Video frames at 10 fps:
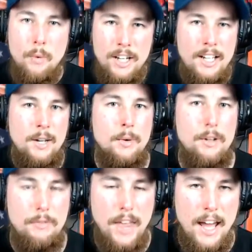We're getting rid
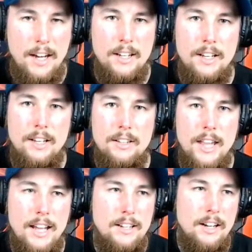of that
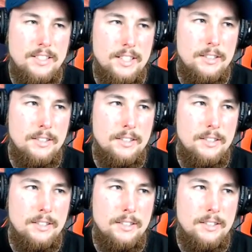that